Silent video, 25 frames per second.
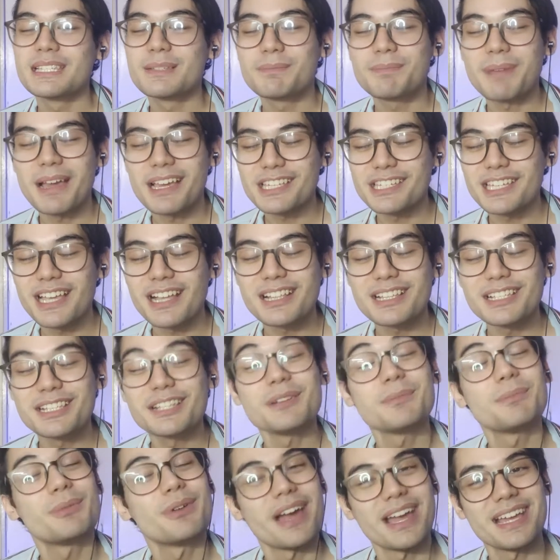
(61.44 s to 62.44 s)
special
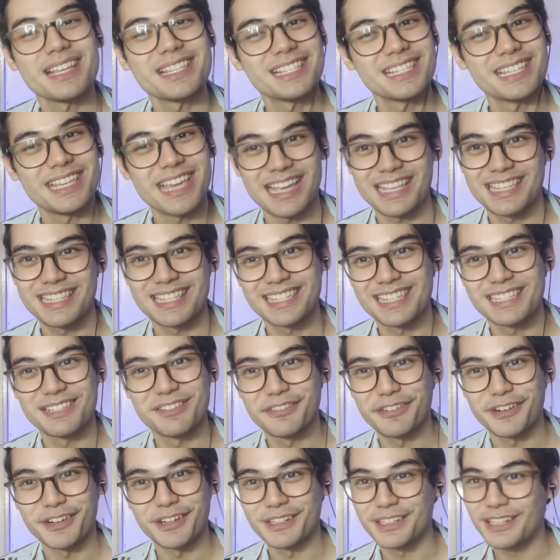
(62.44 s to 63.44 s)
surprise guests
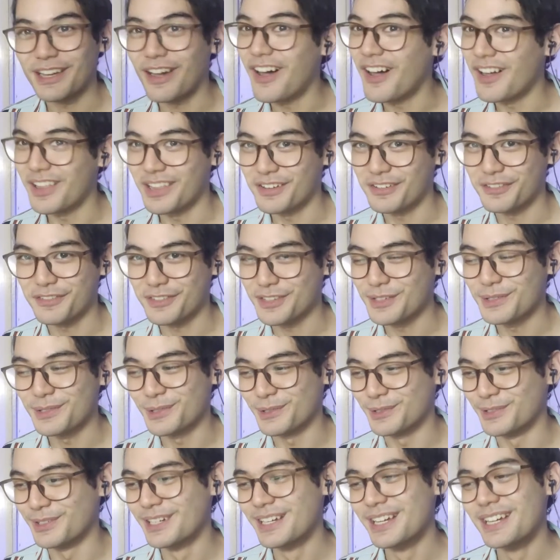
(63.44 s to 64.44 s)
for all of you.
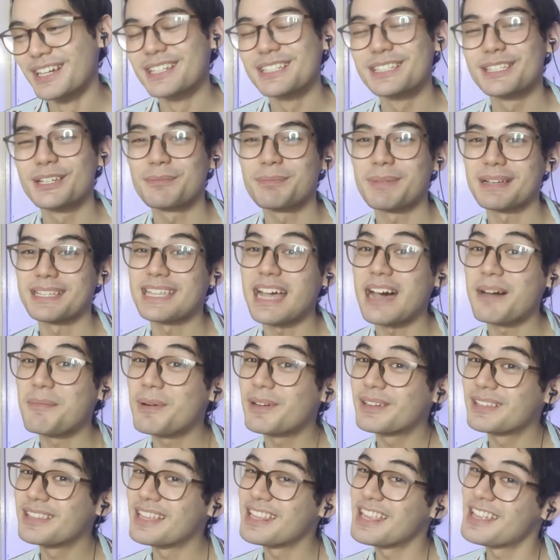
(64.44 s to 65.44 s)
So,
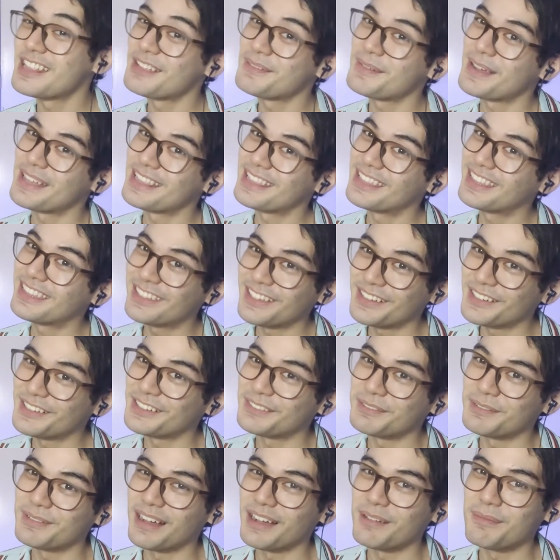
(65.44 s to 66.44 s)
pasabog na naman
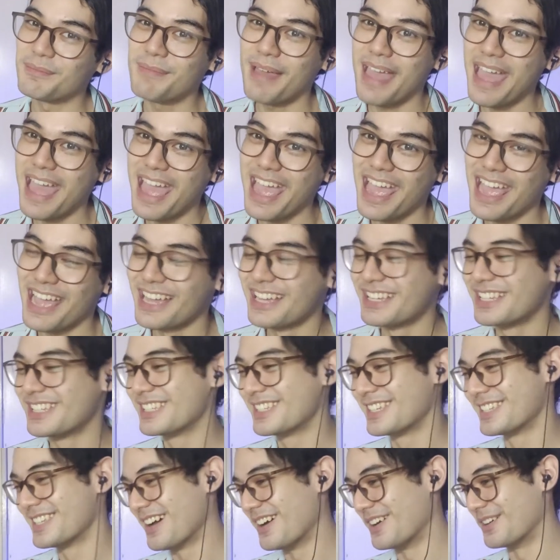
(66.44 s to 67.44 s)
to, mga be.
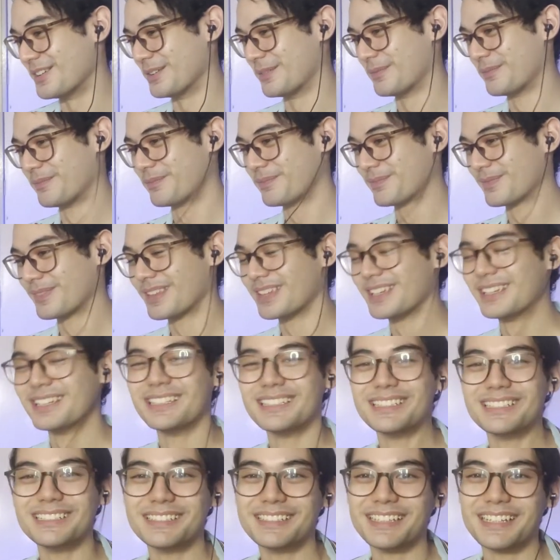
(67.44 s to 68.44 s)
So,
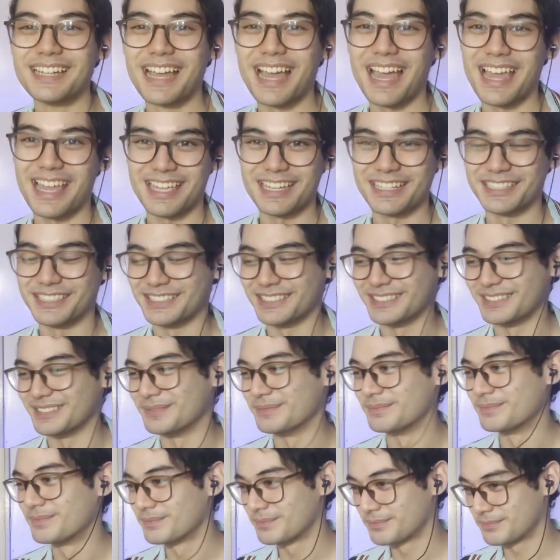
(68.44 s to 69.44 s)
ayun.
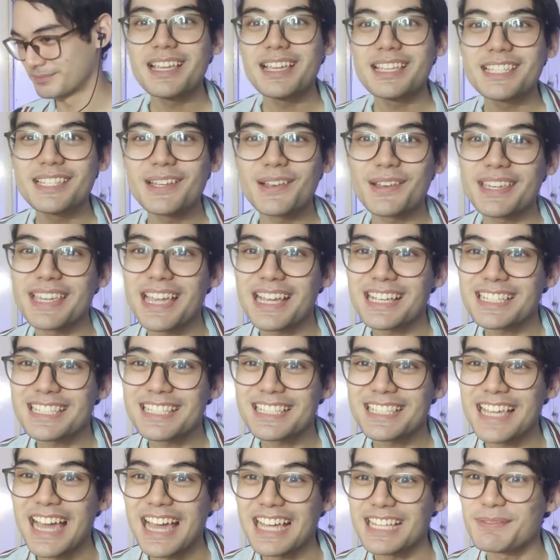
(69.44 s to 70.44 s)
So,
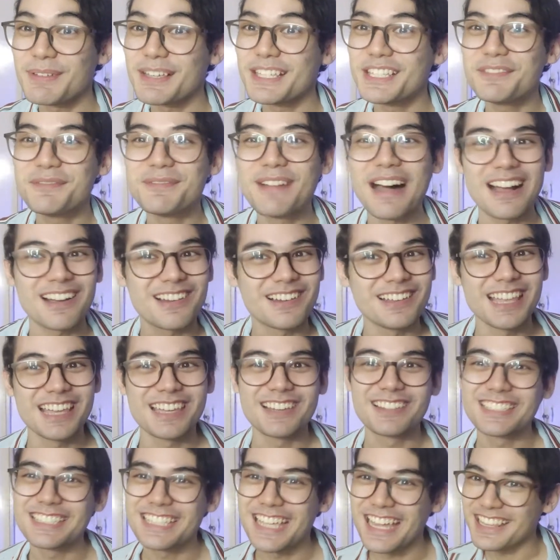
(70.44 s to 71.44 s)
yes, guys, medyo bago na
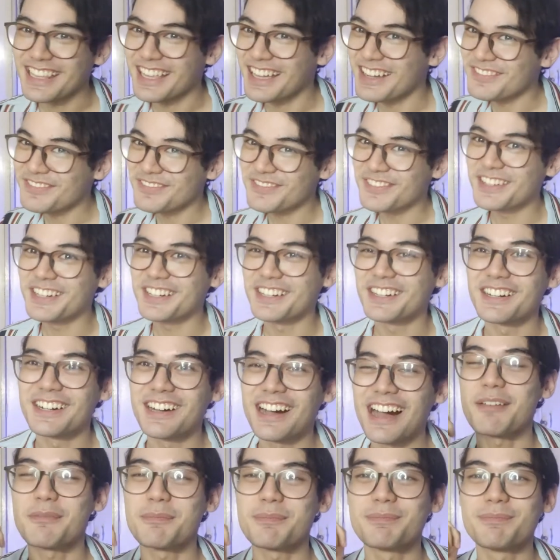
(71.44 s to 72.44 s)
yung setup ko.
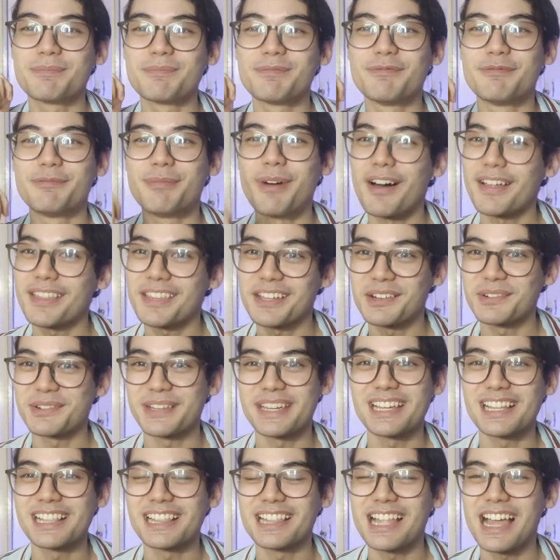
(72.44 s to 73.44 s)
I bought a
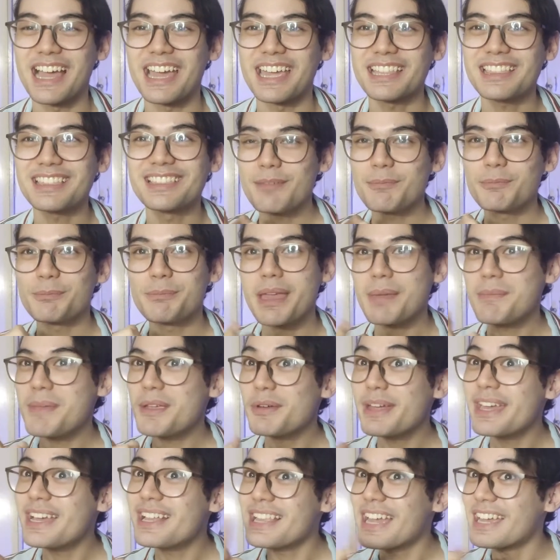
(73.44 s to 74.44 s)
ring light.
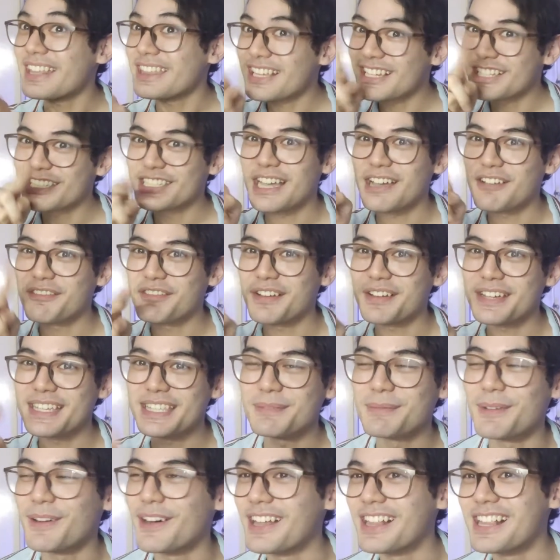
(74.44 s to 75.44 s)
Baby ring light lang siya, very
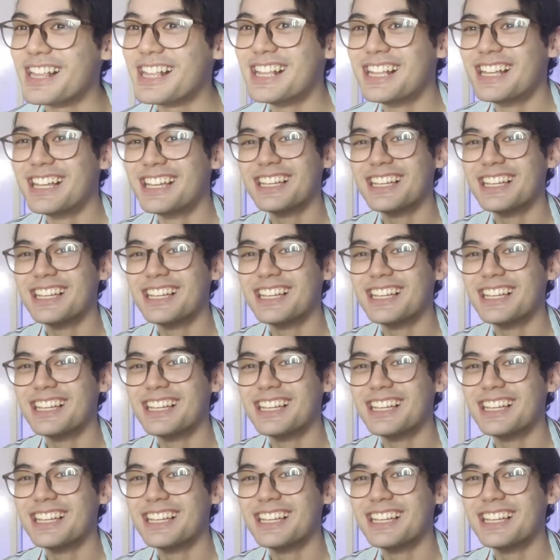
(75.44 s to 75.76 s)
small.